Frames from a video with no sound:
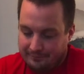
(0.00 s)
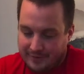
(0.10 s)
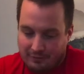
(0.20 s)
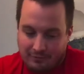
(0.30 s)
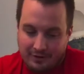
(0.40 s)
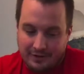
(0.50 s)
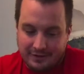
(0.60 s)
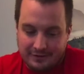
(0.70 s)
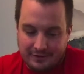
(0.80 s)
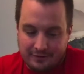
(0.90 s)

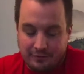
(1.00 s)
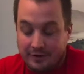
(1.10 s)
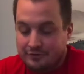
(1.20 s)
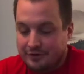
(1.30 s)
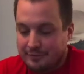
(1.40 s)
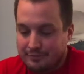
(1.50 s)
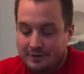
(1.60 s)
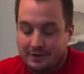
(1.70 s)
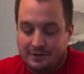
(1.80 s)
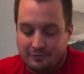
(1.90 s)
Whereas the Kwik Trip
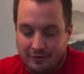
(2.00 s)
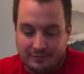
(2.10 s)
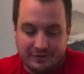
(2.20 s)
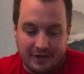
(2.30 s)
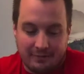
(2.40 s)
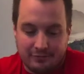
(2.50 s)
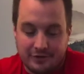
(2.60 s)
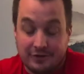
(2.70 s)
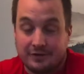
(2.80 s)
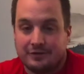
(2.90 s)
Rib Sandwich
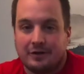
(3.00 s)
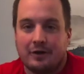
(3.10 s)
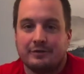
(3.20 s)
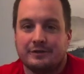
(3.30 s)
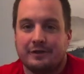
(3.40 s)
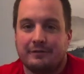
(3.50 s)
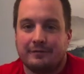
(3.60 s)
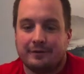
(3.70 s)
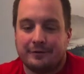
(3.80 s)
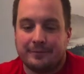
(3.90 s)
is always there for
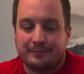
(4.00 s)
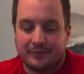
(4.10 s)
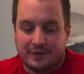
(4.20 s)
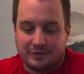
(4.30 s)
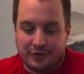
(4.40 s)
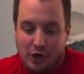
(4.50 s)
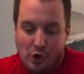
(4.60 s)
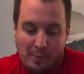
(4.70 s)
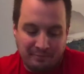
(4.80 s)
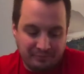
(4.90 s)
you. So
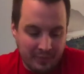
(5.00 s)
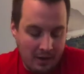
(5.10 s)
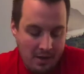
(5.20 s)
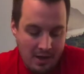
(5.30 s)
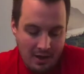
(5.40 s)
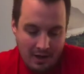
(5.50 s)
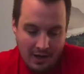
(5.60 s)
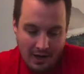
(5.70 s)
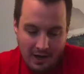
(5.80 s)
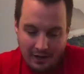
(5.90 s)

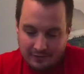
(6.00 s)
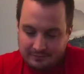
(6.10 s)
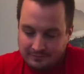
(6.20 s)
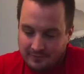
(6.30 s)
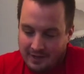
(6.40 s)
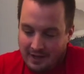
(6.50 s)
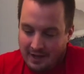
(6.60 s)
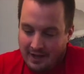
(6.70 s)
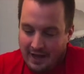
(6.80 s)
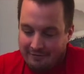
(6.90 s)
um,
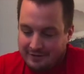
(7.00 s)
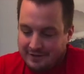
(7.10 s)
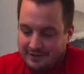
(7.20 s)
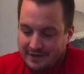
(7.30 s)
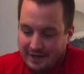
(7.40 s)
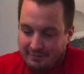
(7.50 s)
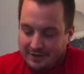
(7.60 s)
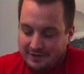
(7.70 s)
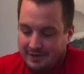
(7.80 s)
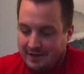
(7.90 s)
having these side by
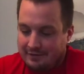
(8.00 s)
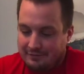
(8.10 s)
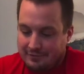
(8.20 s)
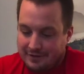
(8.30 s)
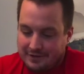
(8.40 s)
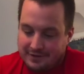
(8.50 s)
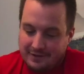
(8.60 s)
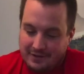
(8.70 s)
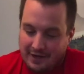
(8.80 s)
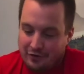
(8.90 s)
side was an
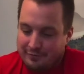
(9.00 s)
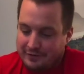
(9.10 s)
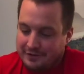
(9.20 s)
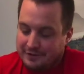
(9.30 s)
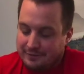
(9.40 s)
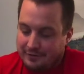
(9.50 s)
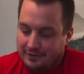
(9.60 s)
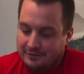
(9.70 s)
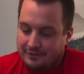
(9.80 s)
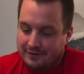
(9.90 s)
eye-opening
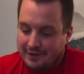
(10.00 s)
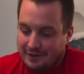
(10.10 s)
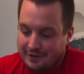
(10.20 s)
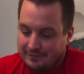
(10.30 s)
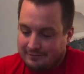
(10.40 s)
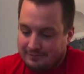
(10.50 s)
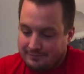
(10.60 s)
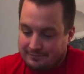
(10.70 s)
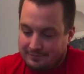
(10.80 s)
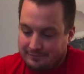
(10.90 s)
experience.
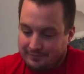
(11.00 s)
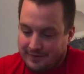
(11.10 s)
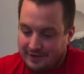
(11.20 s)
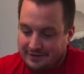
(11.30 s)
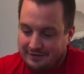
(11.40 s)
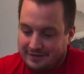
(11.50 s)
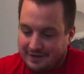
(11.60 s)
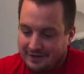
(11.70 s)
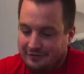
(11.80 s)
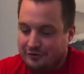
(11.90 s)
As I said,
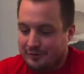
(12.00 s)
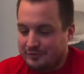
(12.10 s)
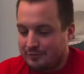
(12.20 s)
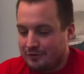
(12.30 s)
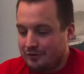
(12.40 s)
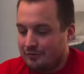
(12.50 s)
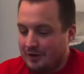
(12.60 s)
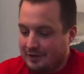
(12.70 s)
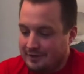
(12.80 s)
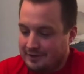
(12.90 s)
in terms of pure
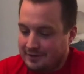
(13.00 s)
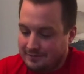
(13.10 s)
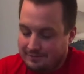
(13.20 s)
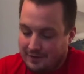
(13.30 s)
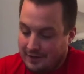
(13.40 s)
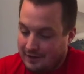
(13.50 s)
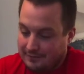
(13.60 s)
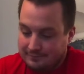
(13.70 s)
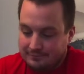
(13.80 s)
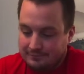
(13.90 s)
quality,
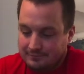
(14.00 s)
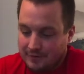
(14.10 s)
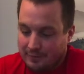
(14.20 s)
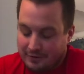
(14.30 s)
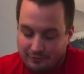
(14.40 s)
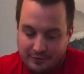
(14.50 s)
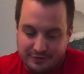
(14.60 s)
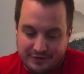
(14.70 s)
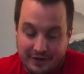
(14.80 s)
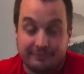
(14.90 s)
the McRib is
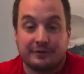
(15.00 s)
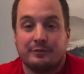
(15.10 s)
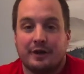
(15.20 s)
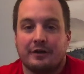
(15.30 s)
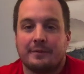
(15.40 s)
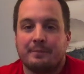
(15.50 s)
definitely better.